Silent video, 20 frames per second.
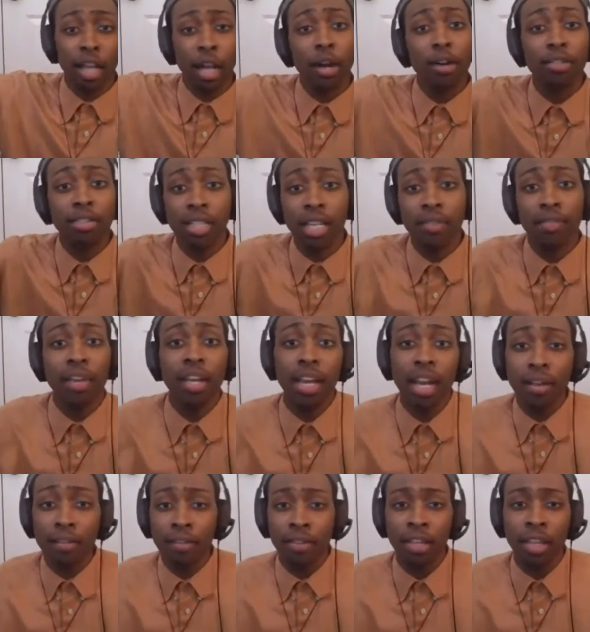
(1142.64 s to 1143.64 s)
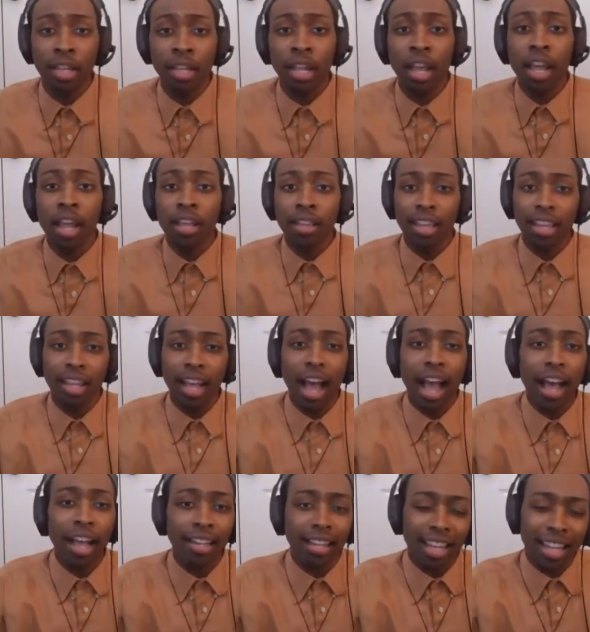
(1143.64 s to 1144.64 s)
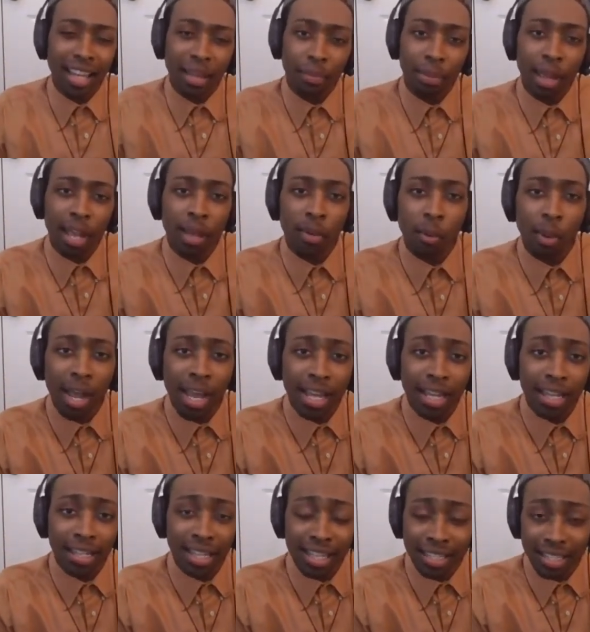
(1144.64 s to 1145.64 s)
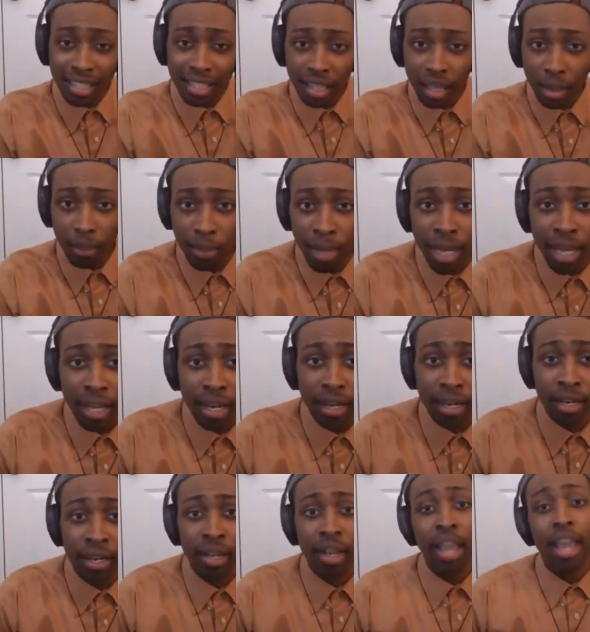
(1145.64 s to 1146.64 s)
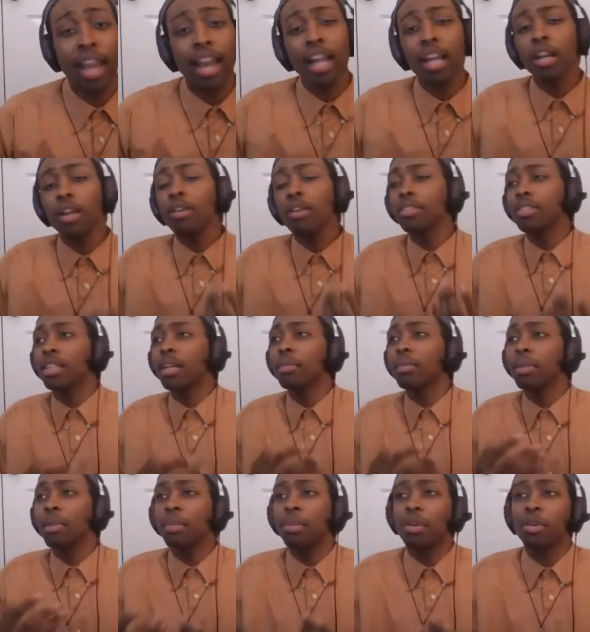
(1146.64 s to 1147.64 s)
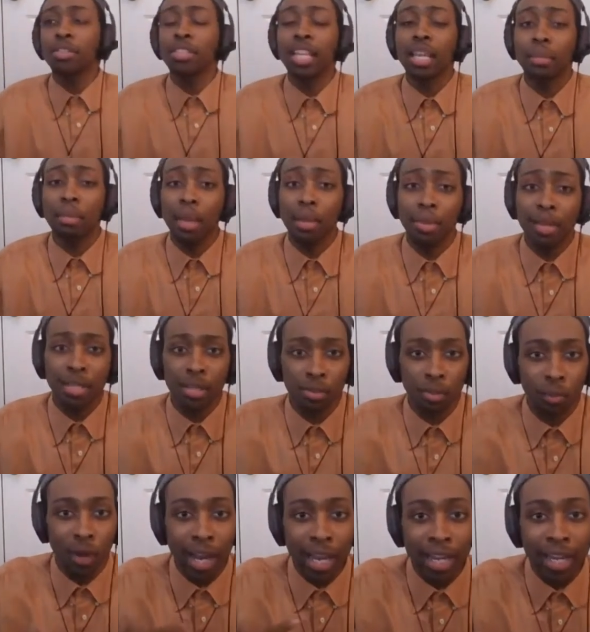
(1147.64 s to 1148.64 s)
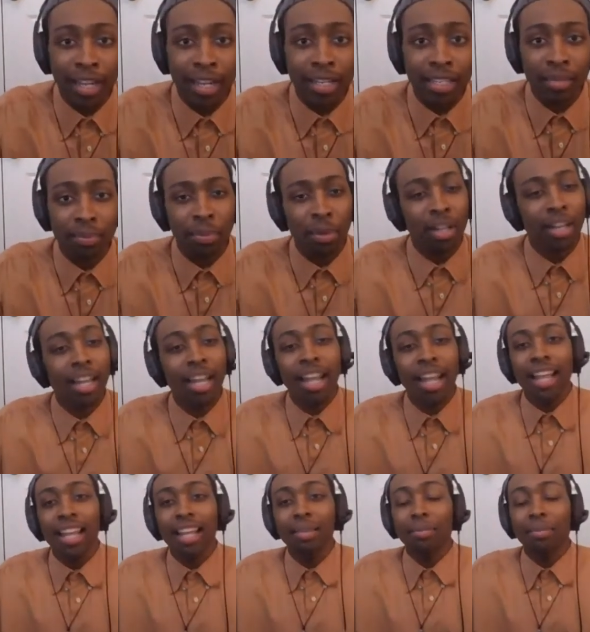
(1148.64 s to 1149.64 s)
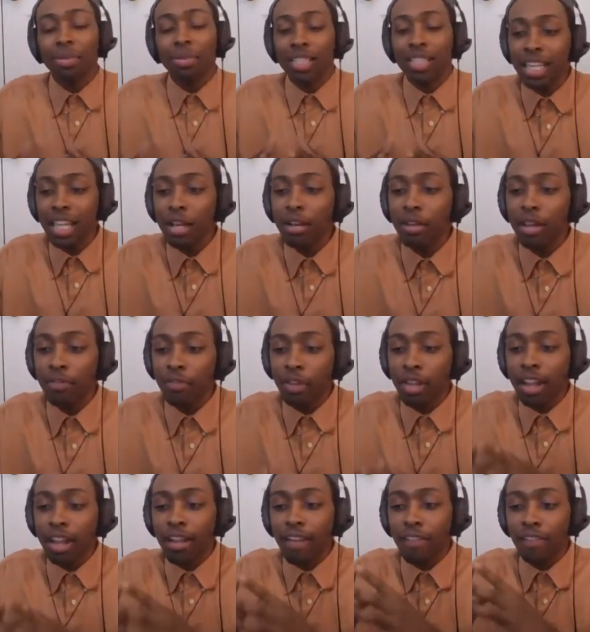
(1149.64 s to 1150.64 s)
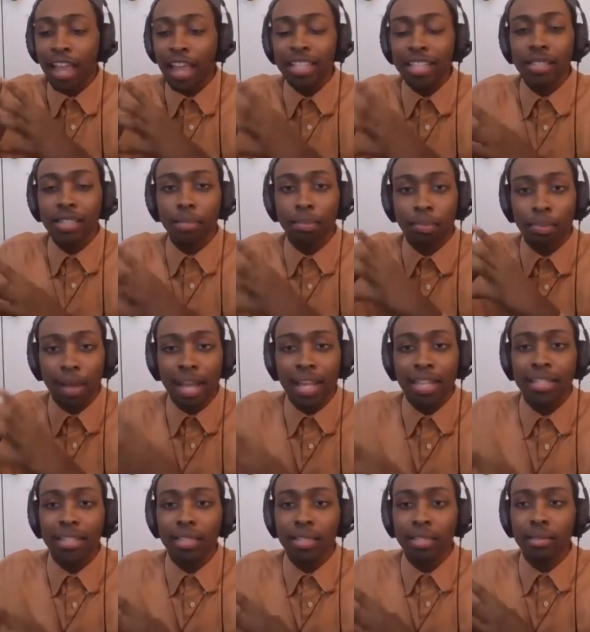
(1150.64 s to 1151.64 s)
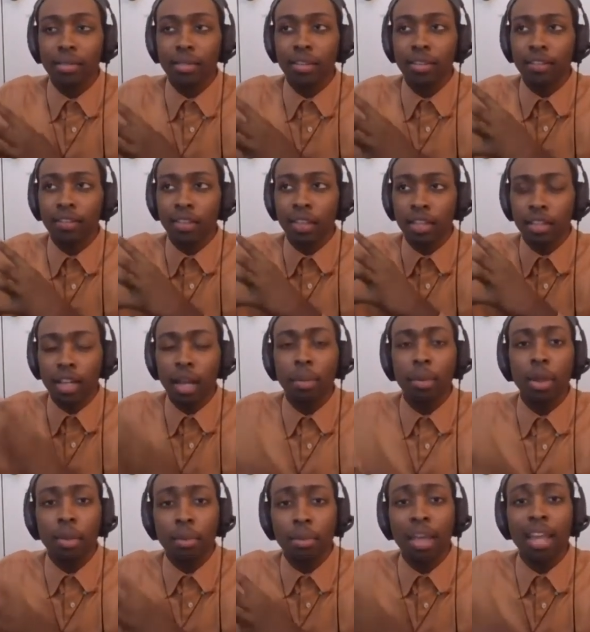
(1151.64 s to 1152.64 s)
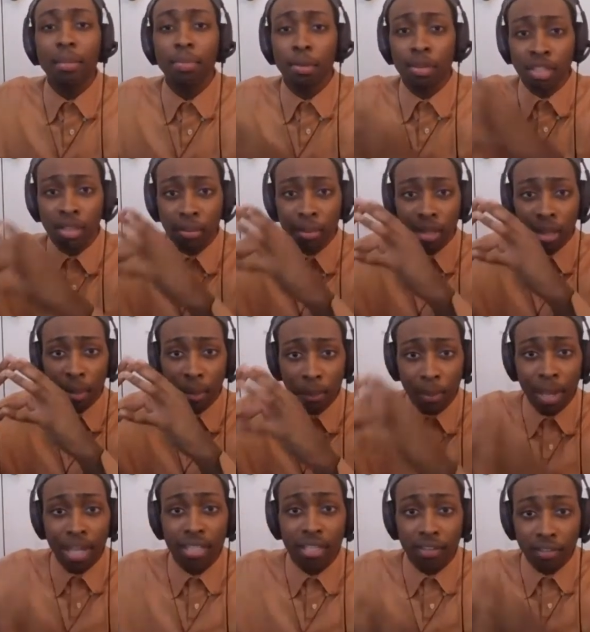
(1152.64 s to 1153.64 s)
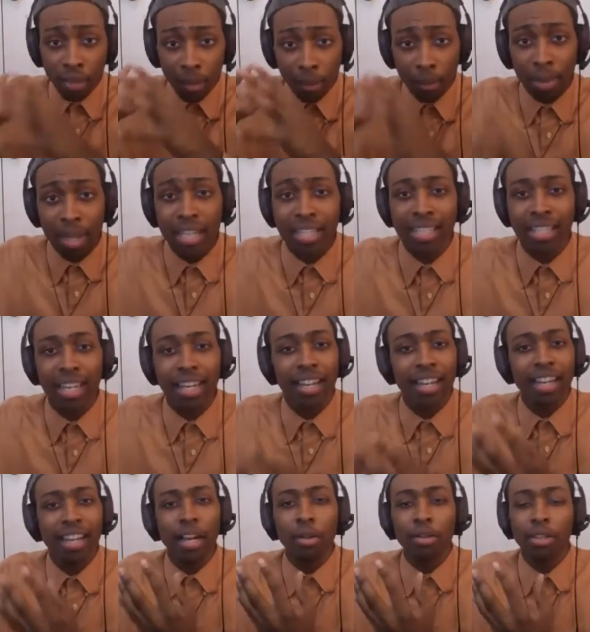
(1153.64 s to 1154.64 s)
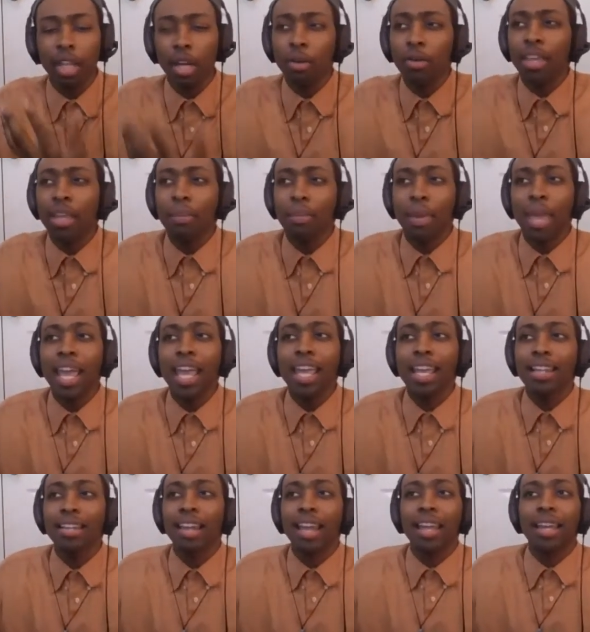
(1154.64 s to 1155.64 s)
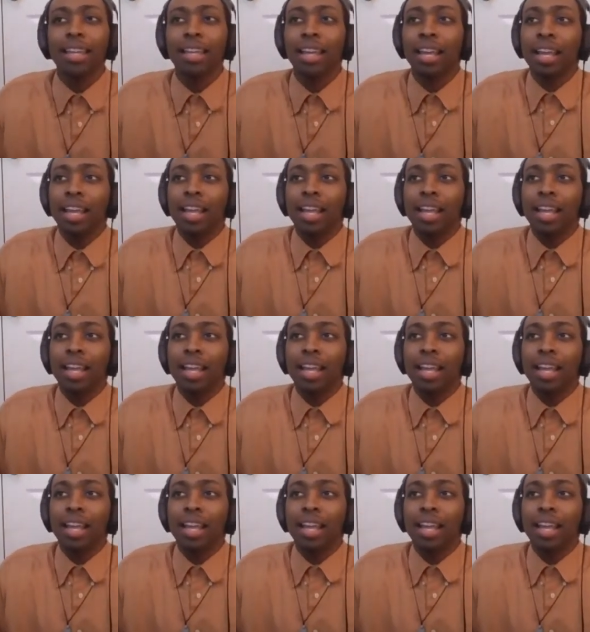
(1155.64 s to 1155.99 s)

they're on T V and everything, they, I, they get paid way less than the men? And I know some people say maybe it's ratings, but still, if they, if that's the best, the, the W N B A is supposed to be the best of the best, and they, they don't get paid like.